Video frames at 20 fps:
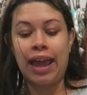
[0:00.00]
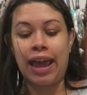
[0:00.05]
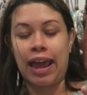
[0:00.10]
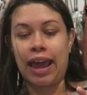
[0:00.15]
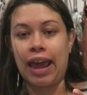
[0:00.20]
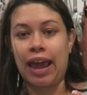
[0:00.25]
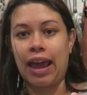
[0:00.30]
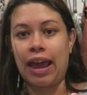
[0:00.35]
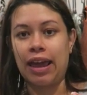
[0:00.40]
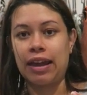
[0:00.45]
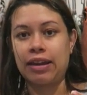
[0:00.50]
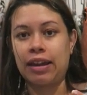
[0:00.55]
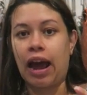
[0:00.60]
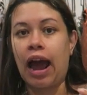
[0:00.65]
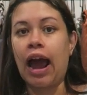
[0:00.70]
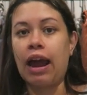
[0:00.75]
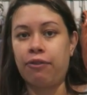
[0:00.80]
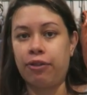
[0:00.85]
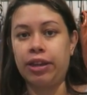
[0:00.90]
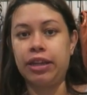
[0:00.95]
And
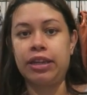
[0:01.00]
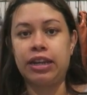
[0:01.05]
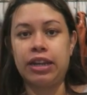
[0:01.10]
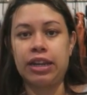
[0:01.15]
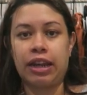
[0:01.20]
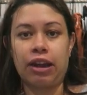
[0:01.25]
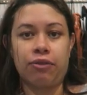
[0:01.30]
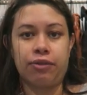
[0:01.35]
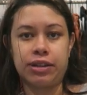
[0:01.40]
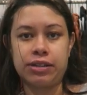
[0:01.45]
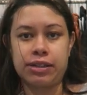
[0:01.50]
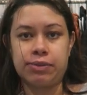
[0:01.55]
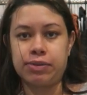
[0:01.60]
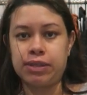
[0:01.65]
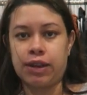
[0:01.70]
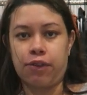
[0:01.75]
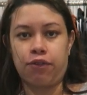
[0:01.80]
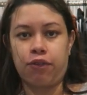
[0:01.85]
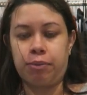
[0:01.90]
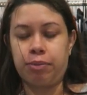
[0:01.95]
I really need to get rid of some
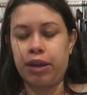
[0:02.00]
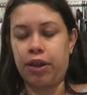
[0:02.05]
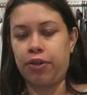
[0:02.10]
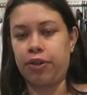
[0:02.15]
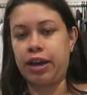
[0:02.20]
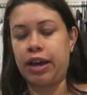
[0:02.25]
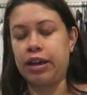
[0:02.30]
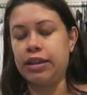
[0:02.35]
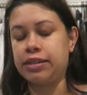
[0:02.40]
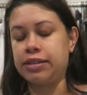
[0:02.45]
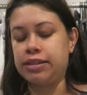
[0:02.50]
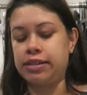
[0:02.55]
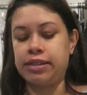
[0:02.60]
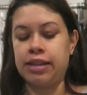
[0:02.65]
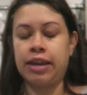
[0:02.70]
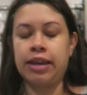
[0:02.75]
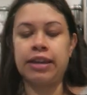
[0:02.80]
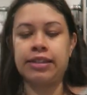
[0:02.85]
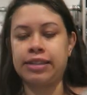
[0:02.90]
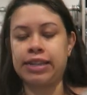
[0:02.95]
stuff from there
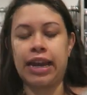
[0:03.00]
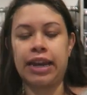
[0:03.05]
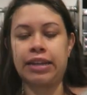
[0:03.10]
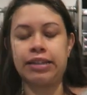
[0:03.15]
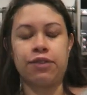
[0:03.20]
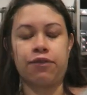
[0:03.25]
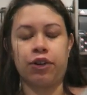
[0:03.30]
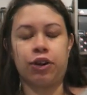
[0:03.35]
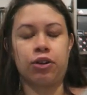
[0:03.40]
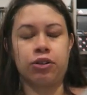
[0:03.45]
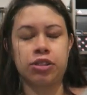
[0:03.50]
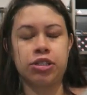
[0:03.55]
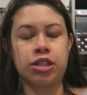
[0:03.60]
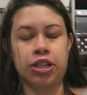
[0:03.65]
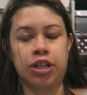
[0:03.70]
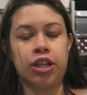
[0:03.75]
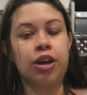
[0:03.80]
because it's getting difficult to